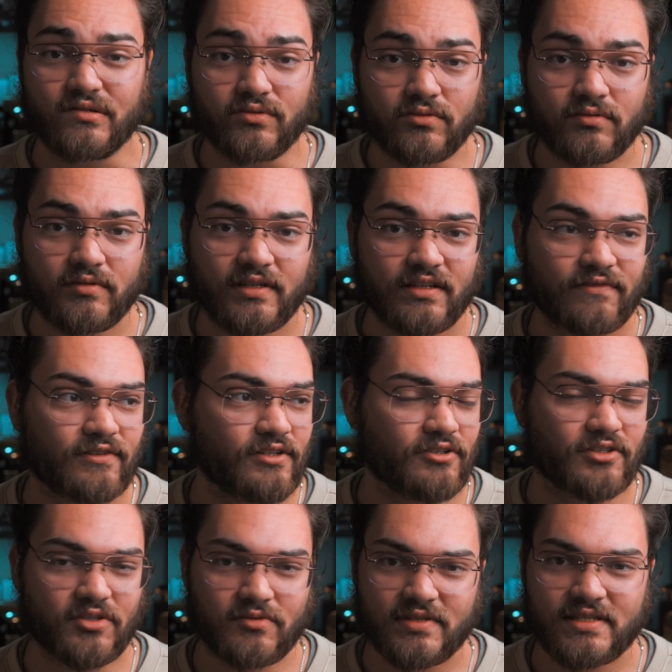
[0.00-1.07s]
oud if you're
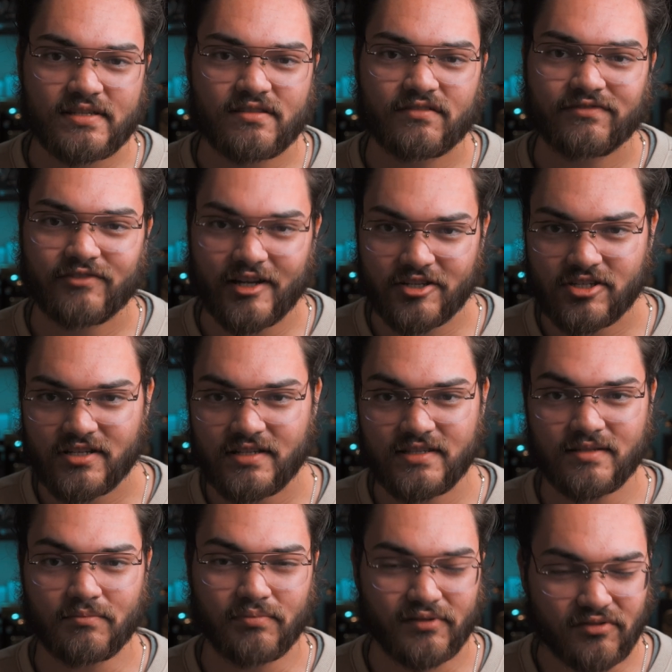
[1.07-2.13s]
used to the freshies
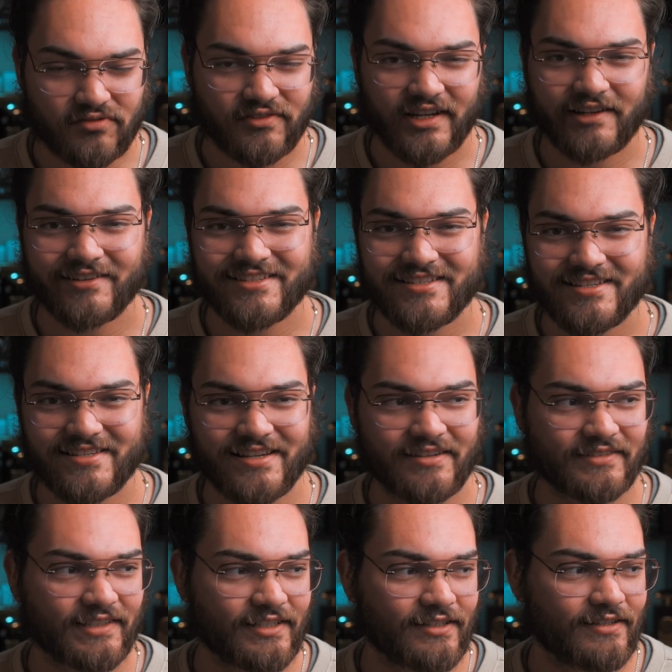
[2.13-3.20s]
and blue fragrances
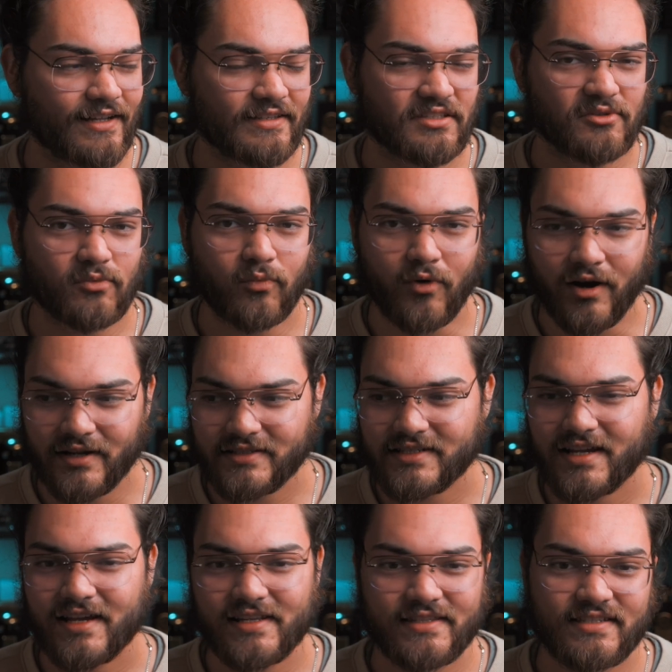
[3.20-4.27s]
out there and you want to
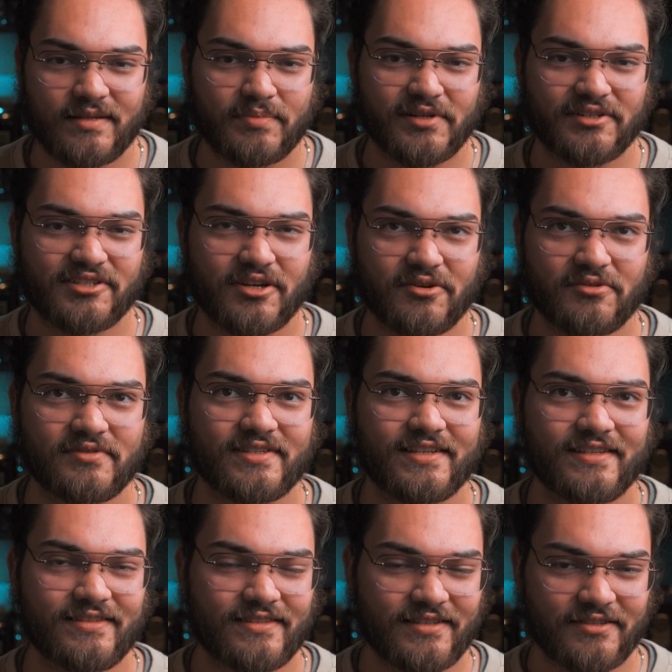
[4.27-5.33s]
kind of dip your toes
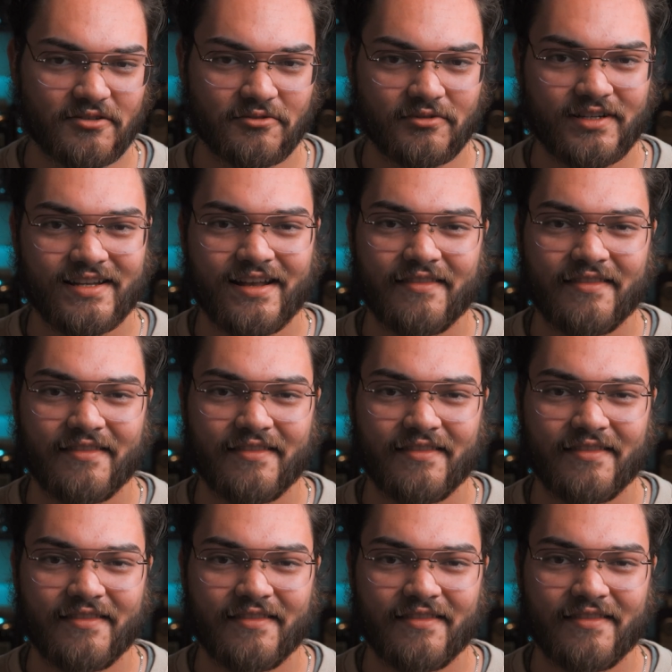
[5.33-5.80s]
into